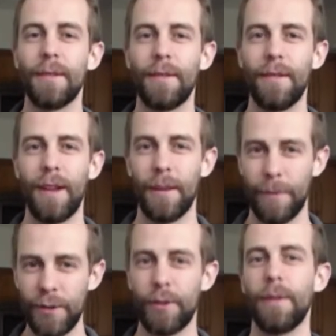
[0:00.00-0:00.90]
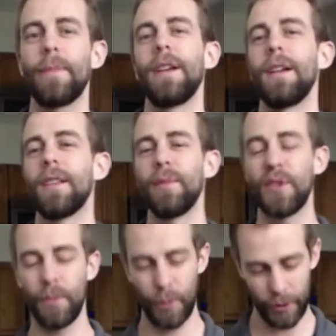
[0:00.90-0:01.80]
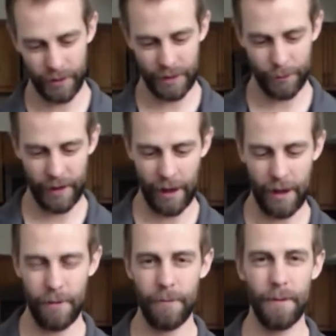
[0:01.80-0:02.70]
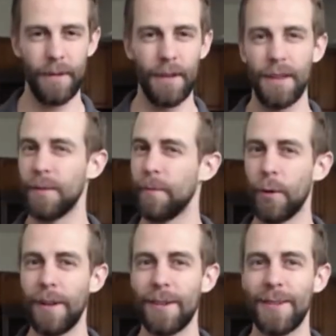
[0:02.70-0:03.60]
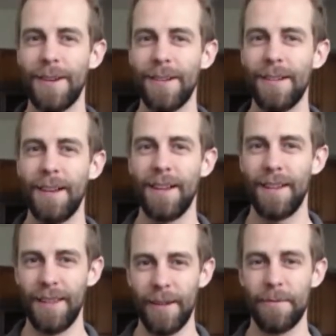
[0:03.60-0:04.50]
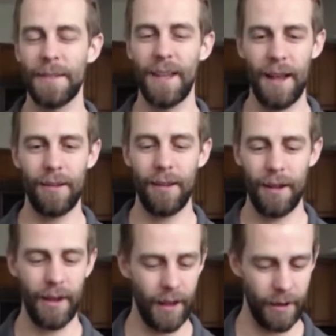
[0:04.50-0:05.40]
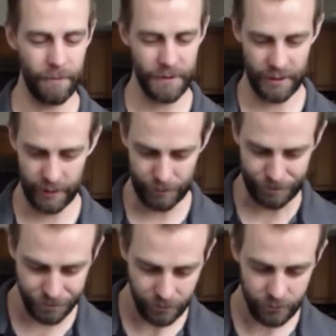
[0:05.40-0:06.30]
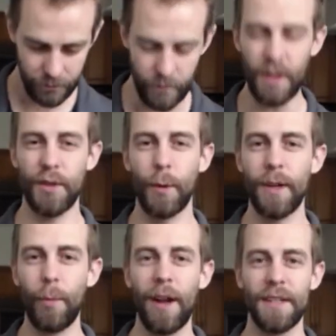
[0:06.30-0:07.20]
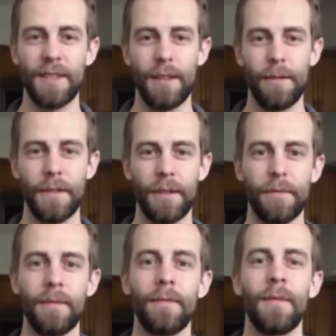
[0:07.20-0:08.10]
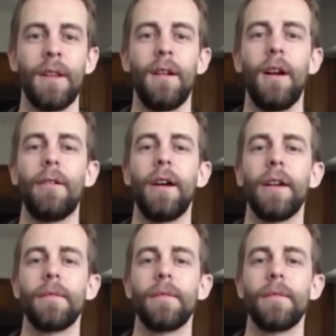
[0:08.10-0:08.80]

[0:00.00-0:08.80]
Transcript: in the French grip, the most important thing we have, it's 4 letters long, lift, L-I-F-T. So we're going to practice lifting. All right,